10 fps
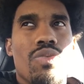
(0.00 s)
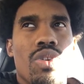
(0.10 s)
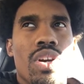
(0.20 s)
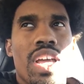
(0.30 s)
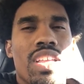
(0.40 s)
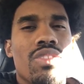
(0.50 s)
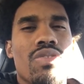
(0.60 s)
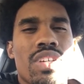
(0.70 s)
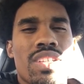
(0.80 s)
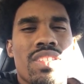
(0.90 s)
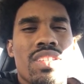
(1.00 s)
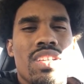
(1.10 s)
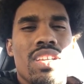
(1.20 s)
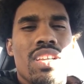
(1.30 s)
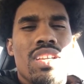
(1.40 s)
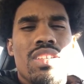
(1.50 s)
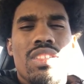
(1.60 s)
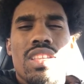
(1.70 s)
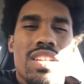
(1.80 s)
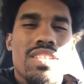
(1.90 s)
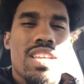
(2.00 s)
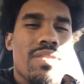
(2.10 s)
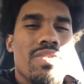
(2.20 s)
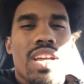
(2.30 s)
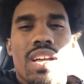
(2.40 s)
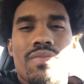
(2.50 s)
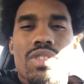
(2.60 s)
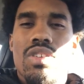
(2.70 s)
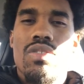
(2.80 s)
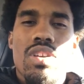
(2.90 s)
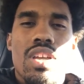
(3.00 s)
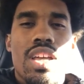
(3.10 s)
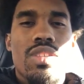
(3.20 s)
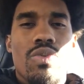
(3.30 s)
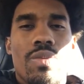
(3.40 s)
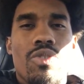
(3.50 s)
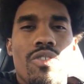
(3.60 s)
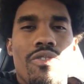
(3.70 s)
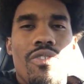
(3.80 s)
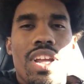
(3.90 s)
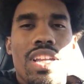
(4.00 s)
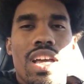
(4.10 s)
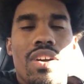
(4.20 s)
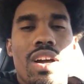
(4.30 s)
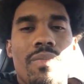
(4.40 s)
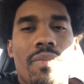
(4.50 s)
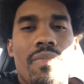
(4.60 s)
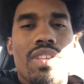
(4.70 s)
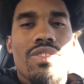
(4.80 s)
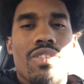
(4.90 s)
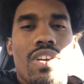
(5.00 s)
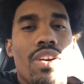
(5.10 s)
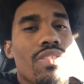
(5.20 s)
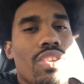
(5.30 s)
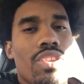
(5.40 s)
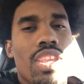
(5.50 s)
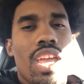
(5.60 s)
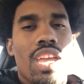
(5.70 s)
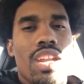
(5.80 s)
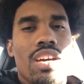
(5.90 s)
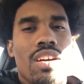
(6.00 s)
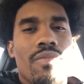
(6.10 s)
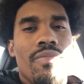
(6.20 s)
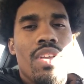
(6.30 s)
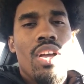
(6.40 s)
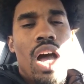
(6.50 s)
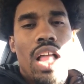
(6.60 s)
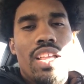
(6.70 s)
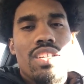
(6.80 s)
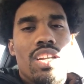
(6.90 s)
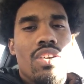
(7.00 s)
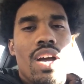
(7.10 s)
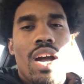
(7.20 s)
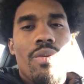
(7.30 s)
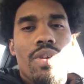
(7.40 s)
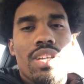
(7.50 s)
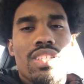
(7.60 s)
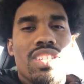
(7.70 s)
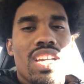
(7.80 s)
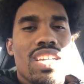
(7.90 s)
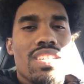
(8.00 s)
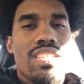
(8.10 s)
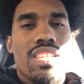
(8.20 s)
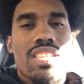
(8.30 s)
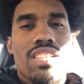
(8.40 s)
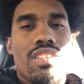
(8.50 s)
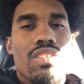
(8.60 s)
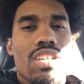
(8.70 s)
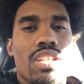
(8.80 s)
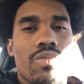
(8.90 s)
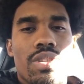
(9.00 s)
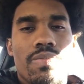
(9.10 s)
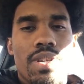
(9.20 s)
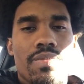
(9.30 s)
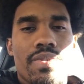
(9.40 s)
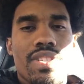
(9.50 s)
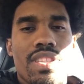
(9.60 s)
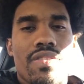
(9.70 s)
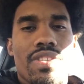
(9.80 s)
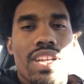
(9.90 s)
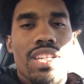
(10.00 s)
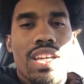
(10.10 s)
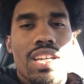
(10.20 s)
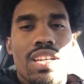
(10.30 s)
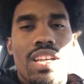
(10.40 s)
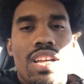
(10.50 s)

the world and do this at the same time. So it's what I'm doing for right now, help my mentor out. And I'll let y'all know how it changes as I start dealing with the people and stuff like that.